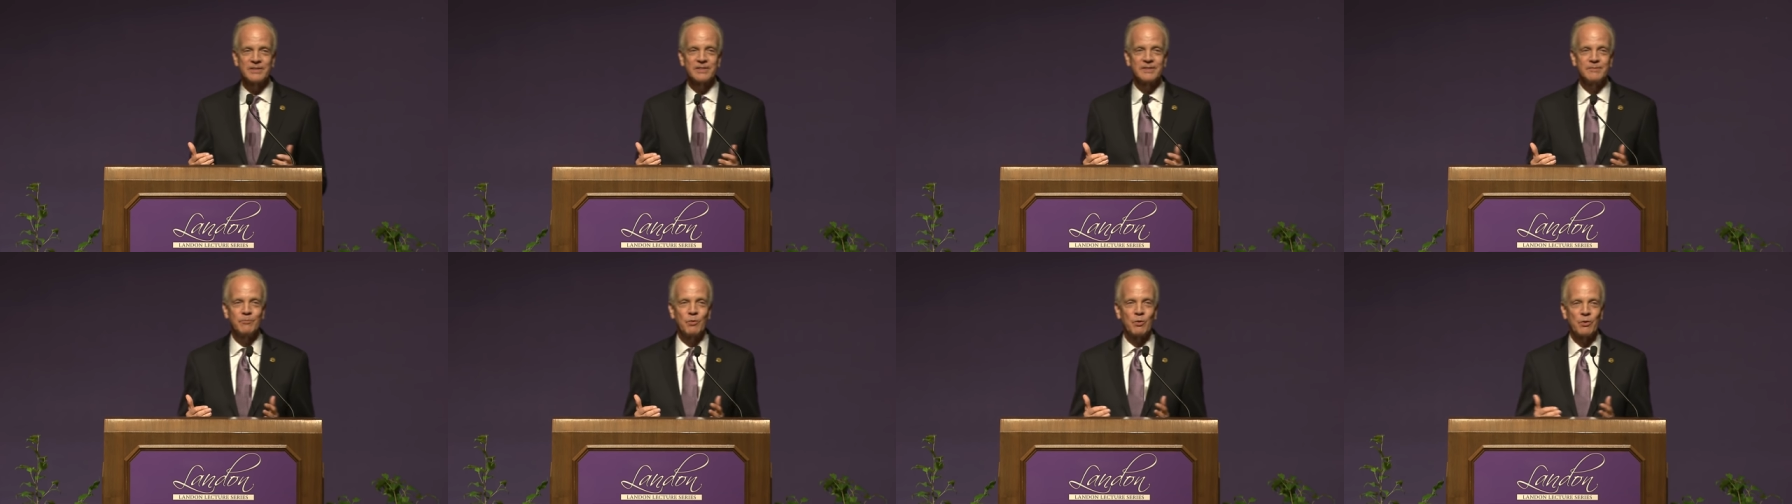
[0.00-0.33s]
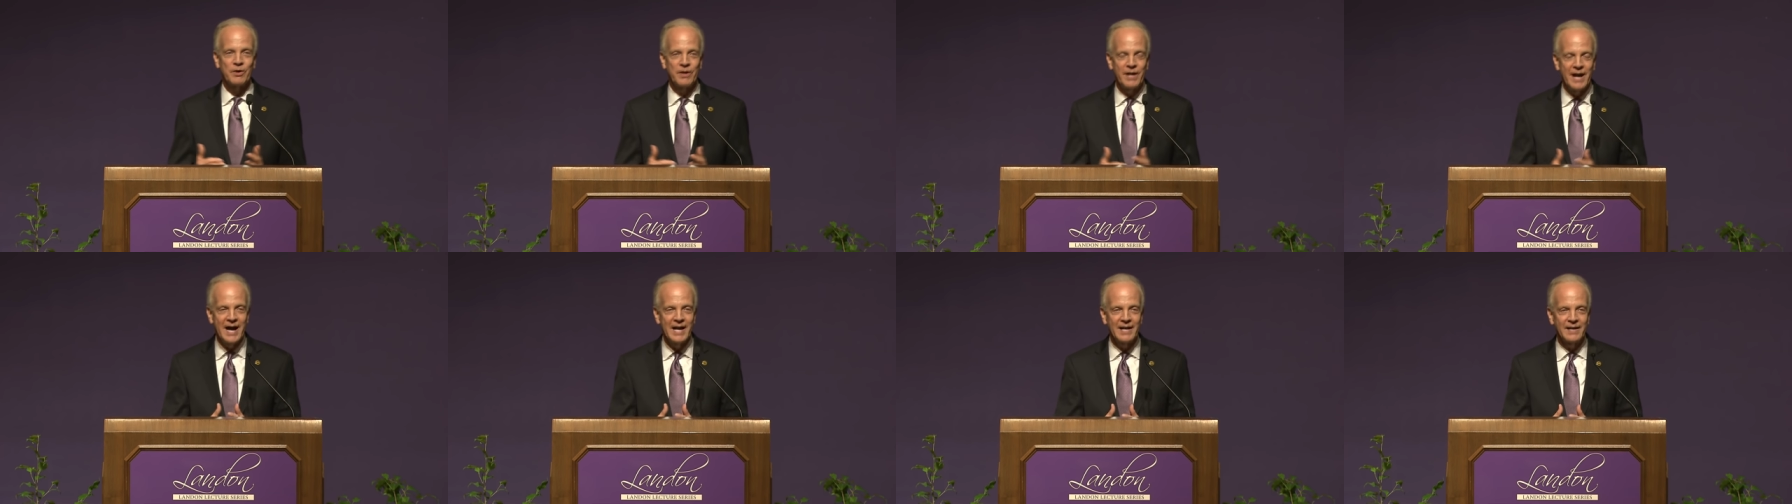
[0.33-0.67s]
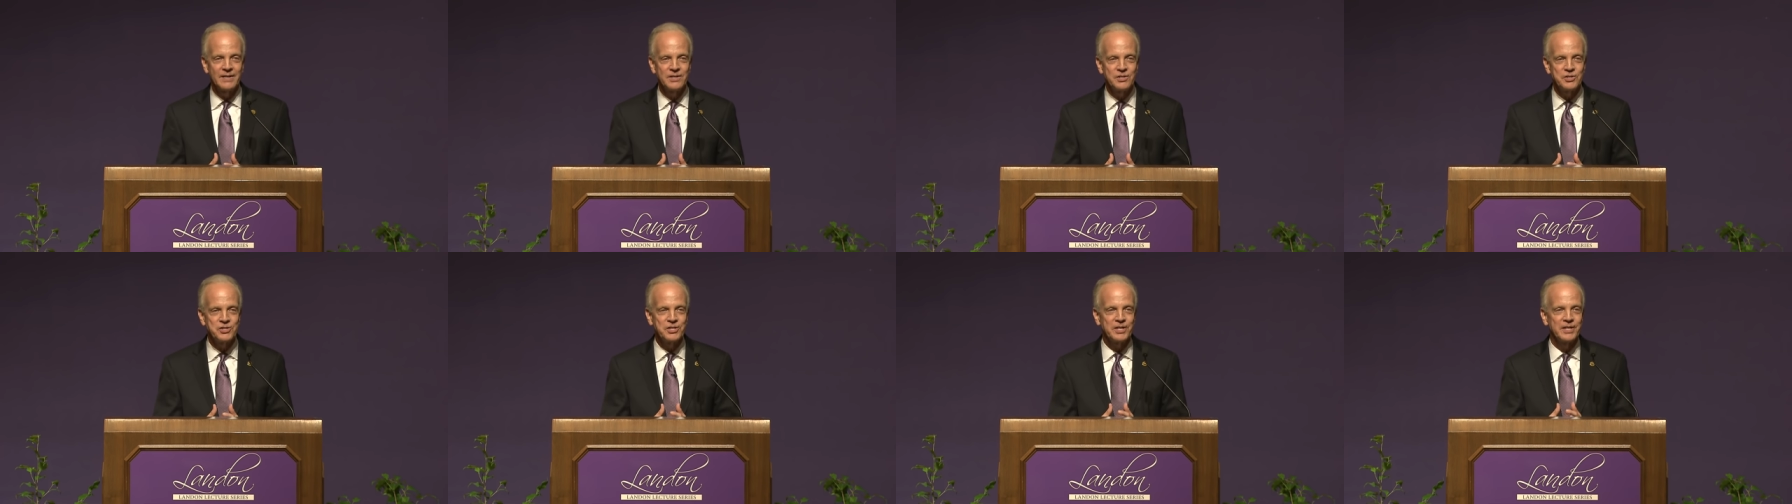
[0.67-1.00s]
more
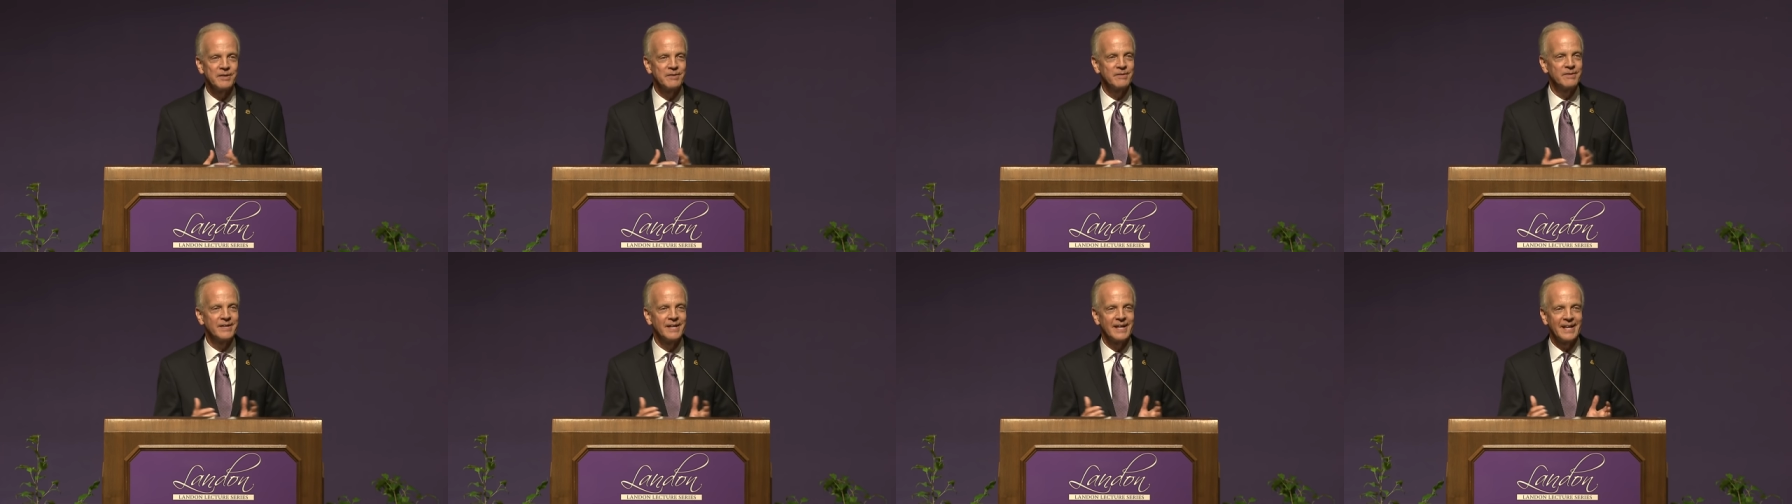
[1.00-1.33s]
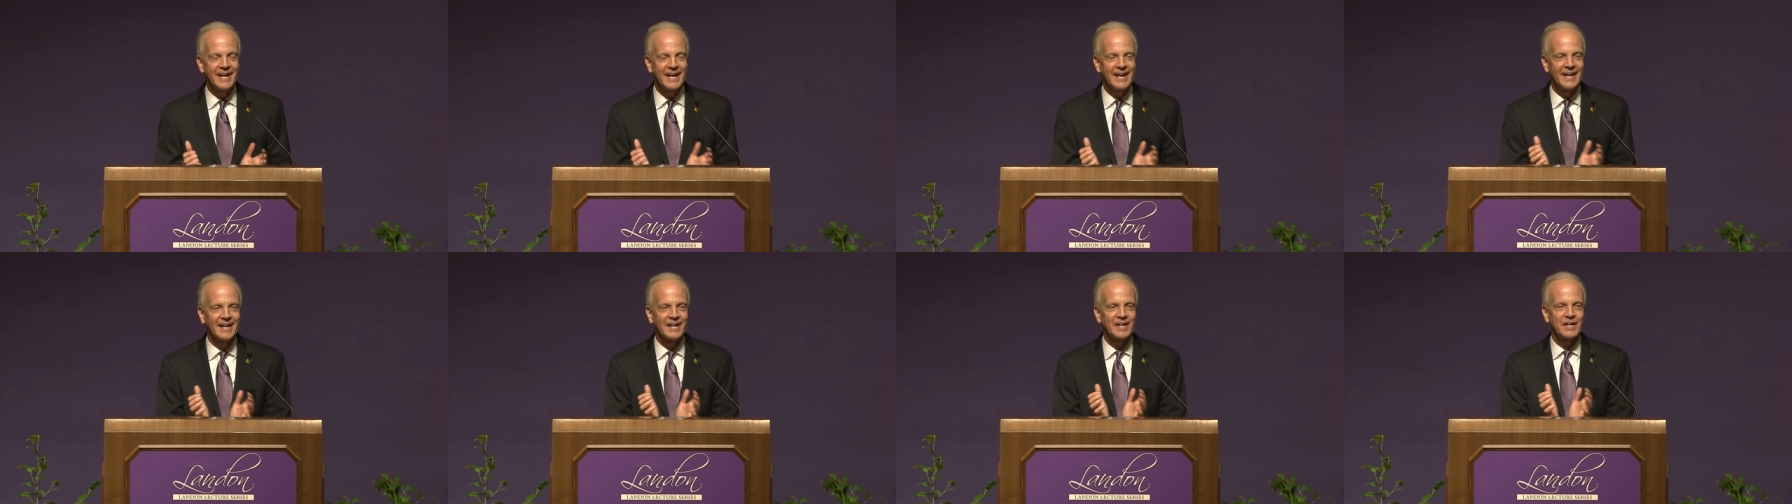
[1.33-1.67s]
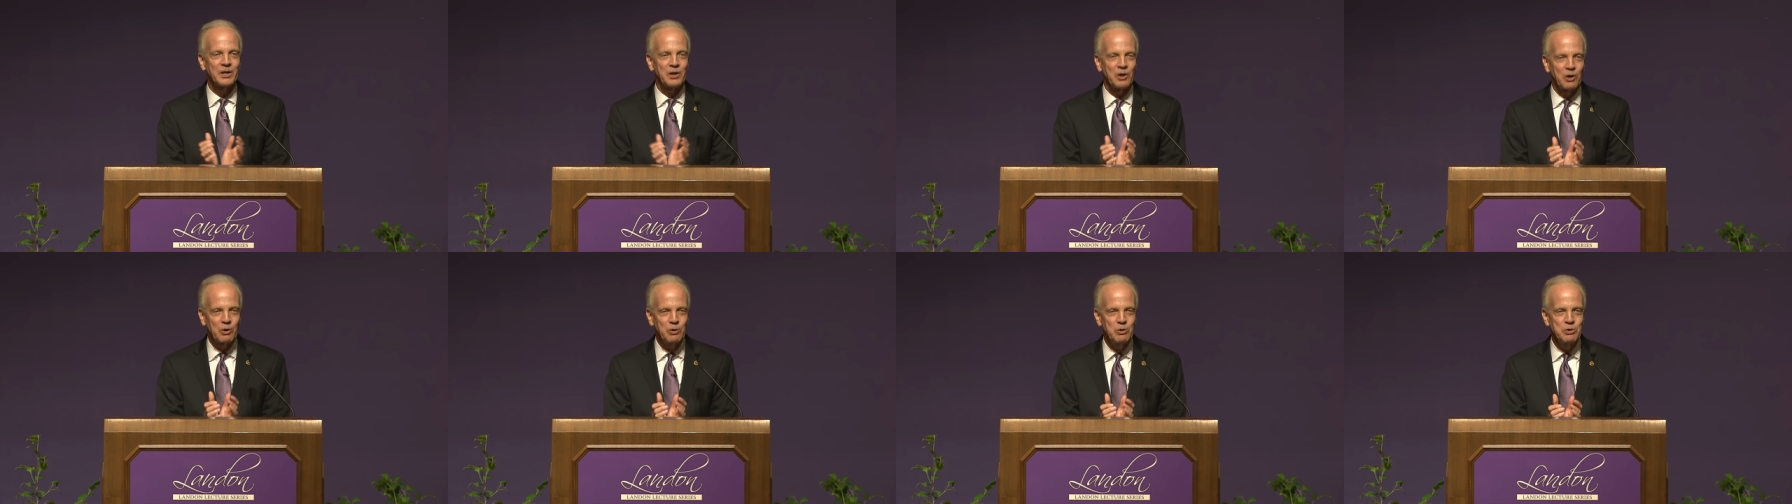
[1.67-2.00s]
knowledge, and, and a
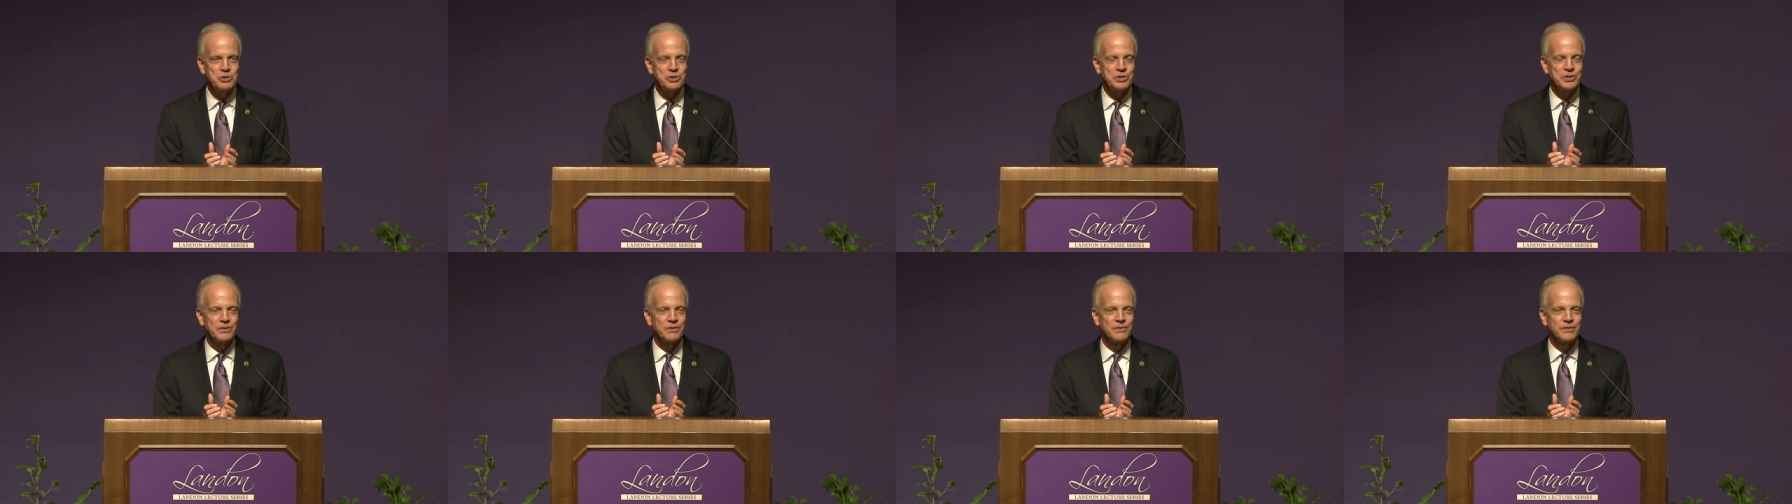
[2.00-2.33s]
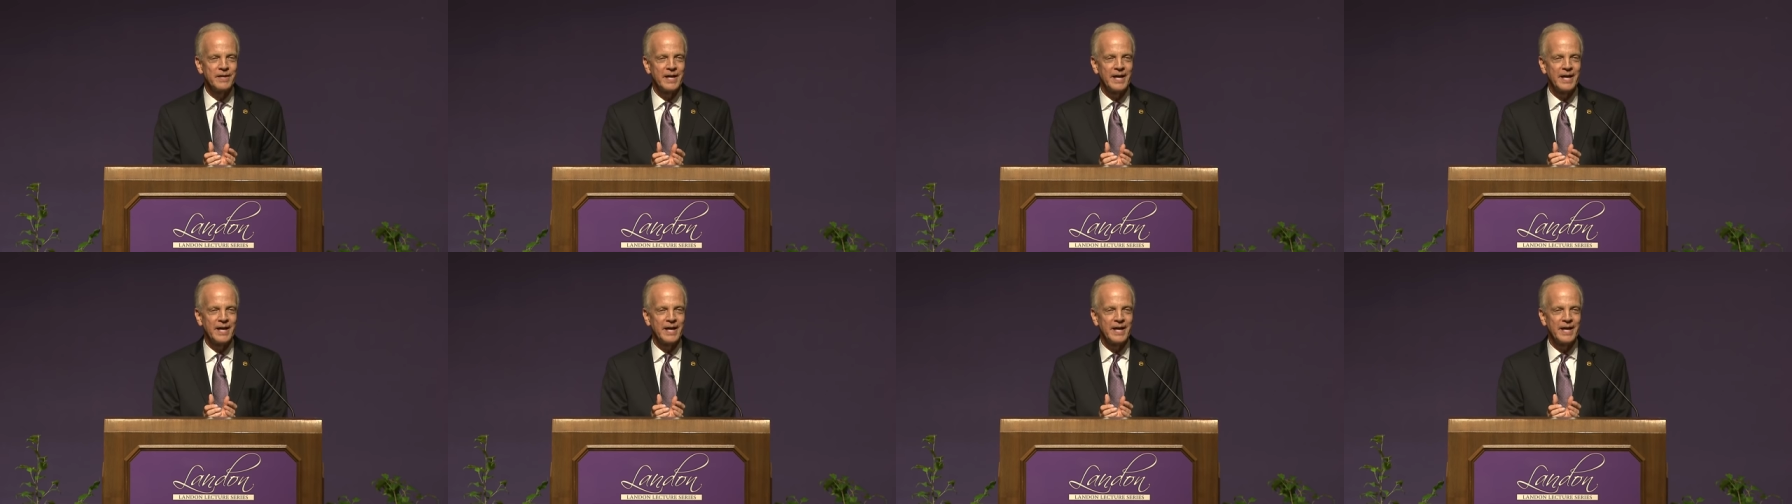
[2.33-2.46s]
conclusion